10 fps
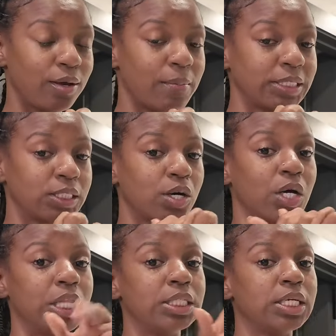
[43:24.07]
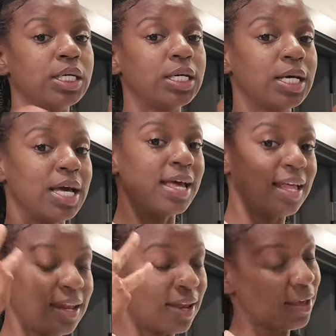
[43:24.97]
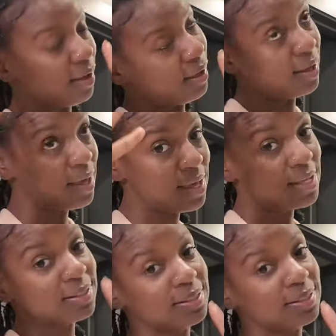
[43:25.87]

I'm about to call it a night.